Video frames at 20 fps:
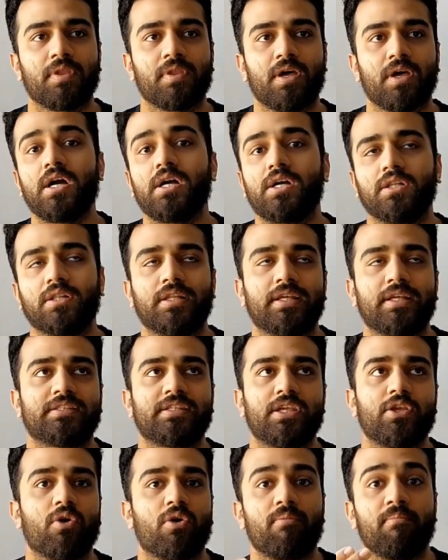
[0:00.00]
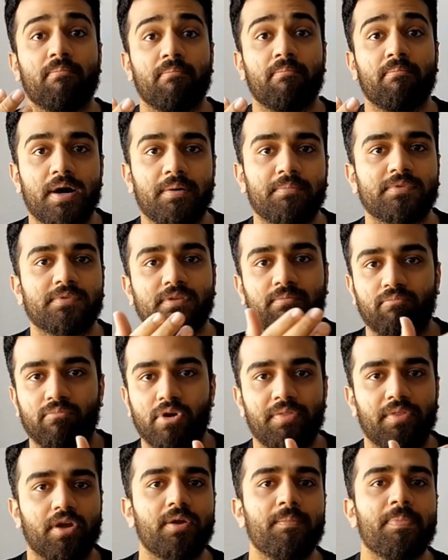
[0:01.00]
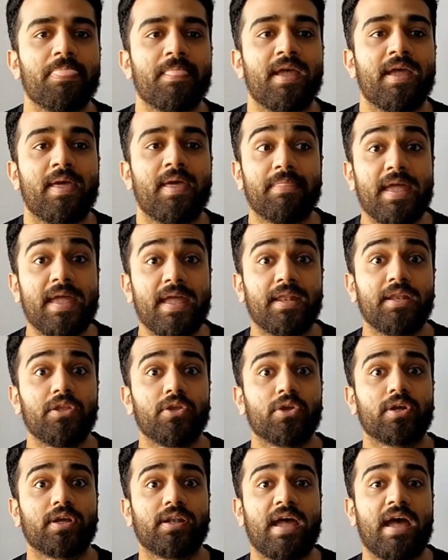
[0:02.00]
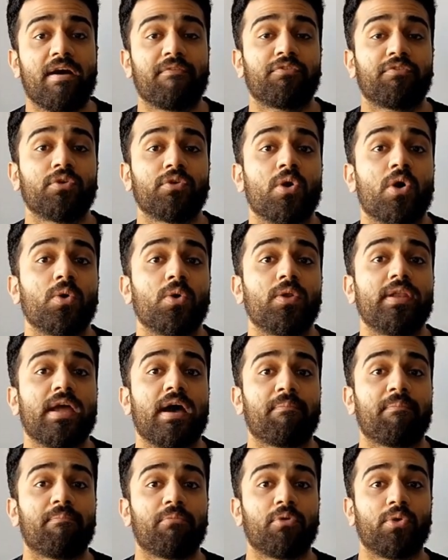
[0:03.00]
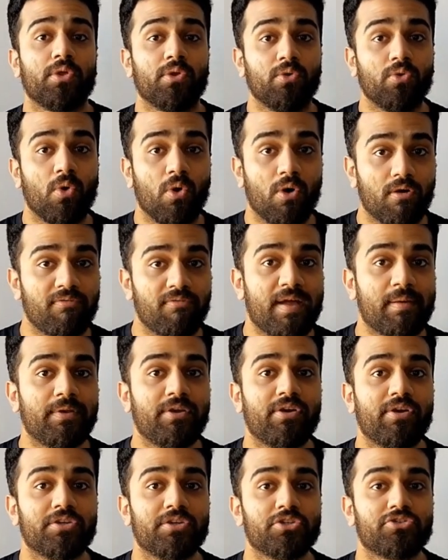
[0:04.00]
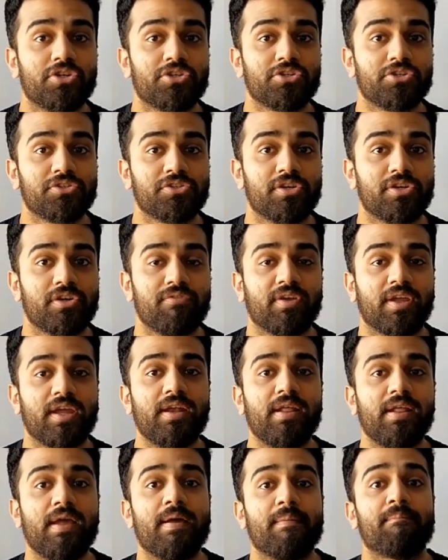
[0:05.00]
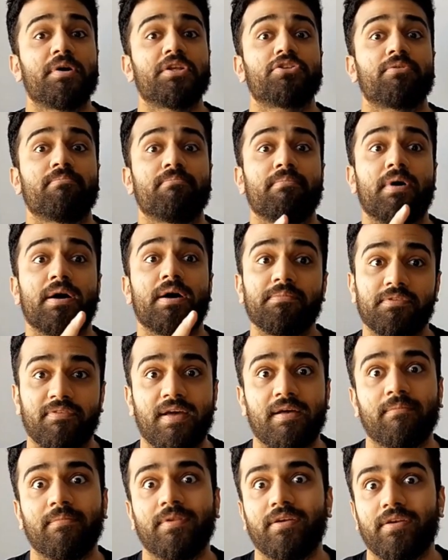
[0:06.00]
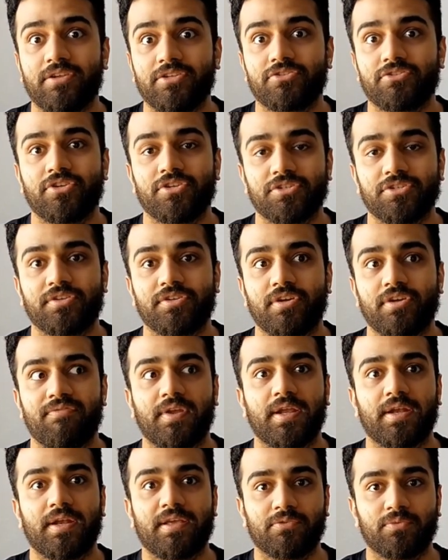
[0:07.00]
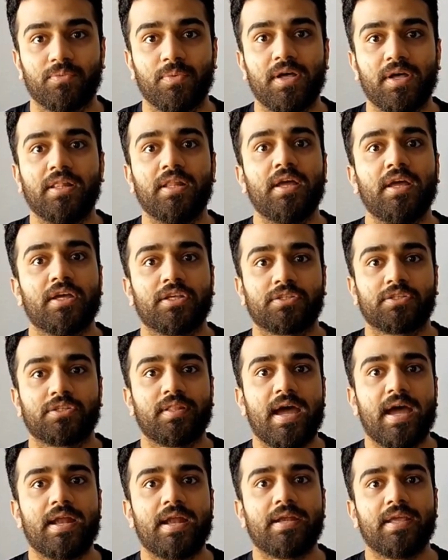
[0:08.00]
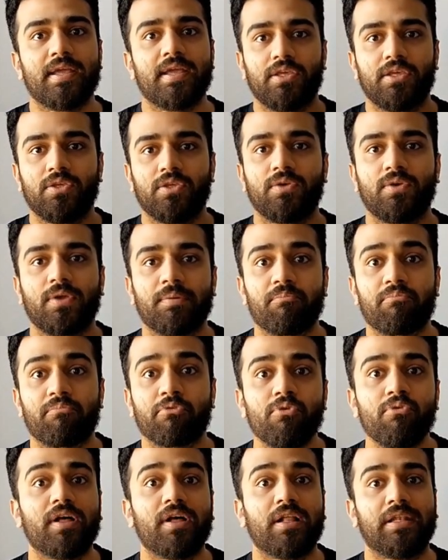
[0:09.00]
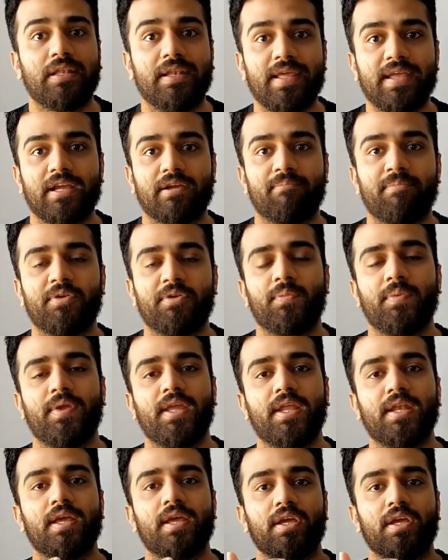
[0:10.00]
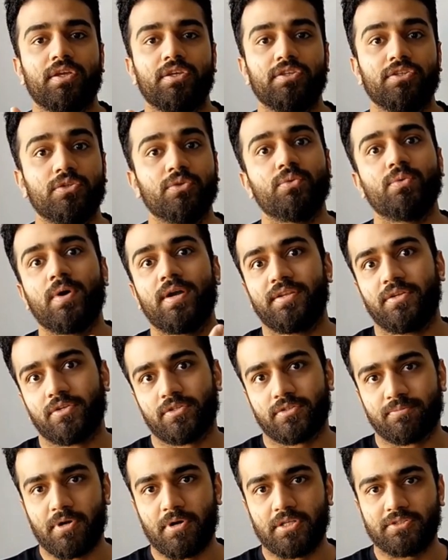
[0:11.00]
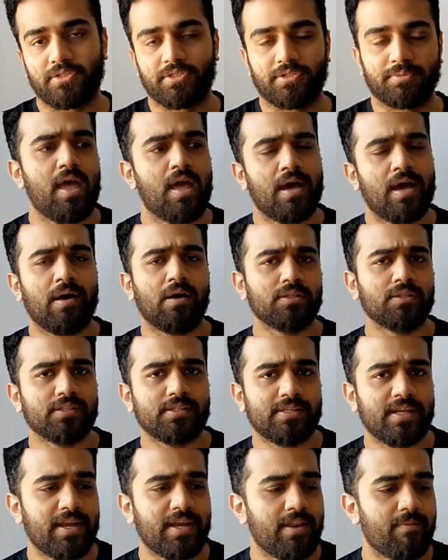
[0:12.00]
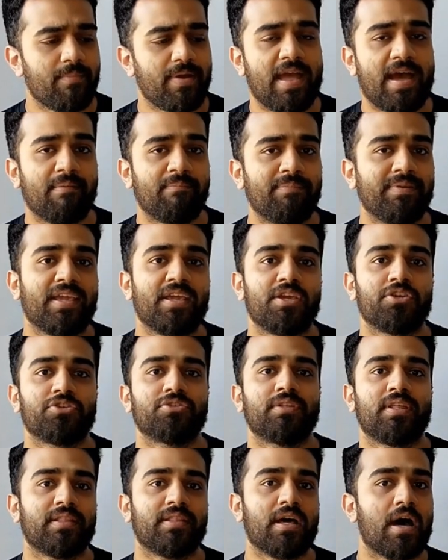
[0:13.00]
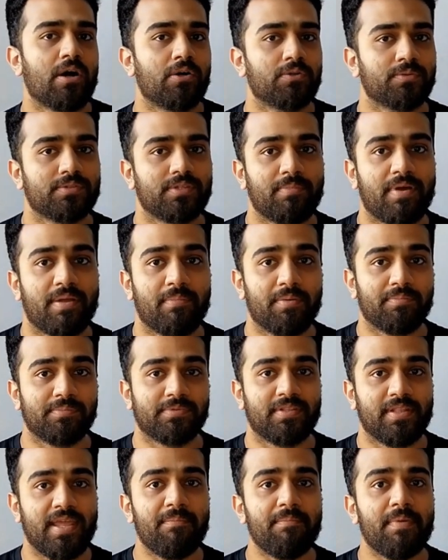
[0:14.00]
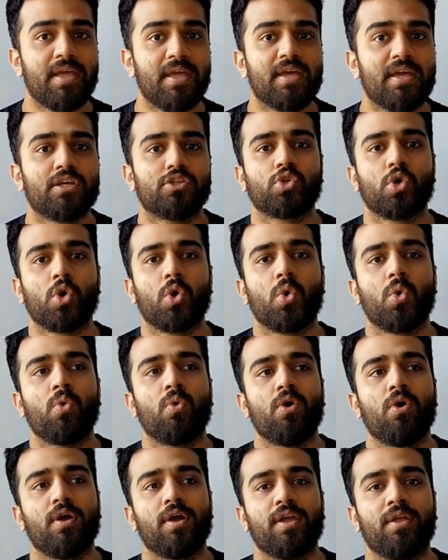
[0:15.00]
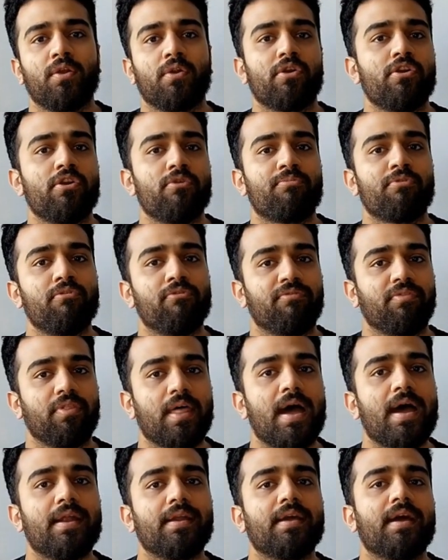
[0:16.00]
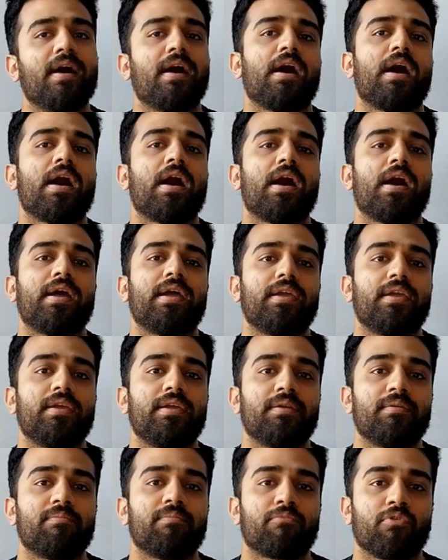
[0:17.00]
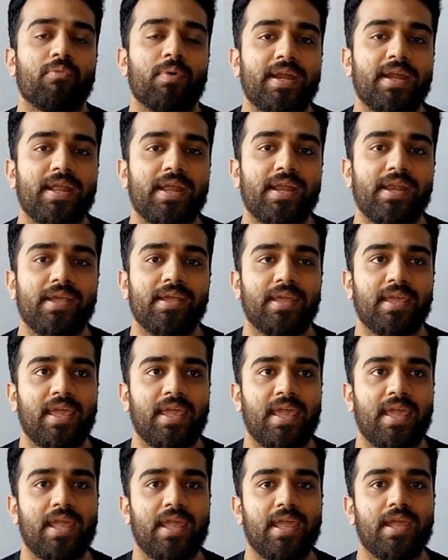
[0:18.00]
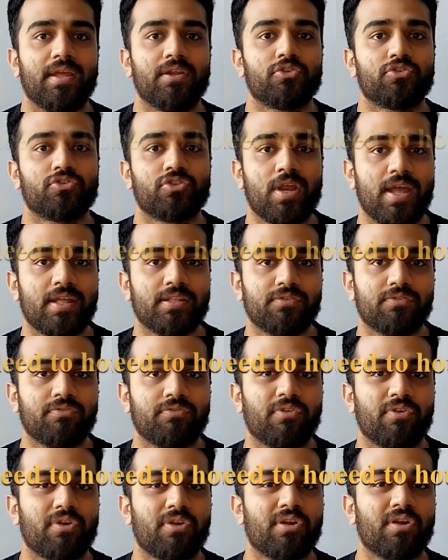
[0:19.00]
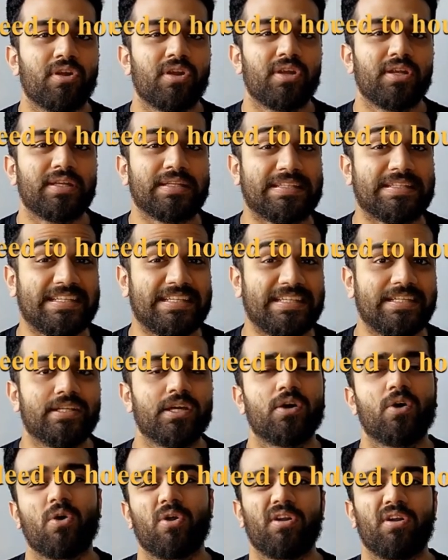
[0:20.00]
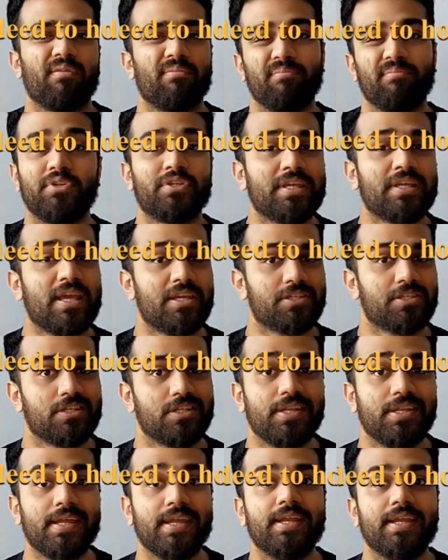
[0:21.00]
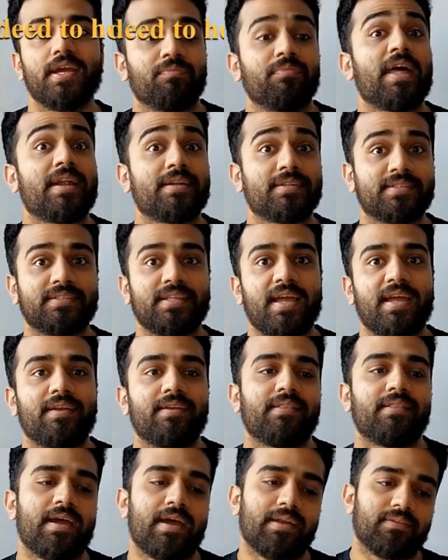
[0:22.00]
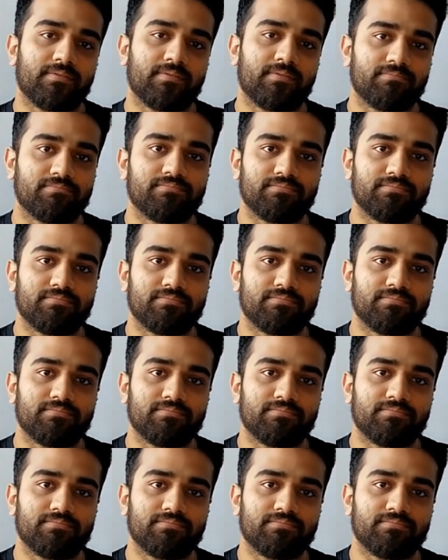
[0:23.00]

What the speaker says: uncle, let's say your mom's brother, then you're going to have to not only upload your family registration certificate, but your mom's family registration certificate as well, so that you can prove a link between you and your sponsor. I also stated in my application that the house was in my mom's name. So in order to prove that, I provided a transfer deed or a mutation deed that said that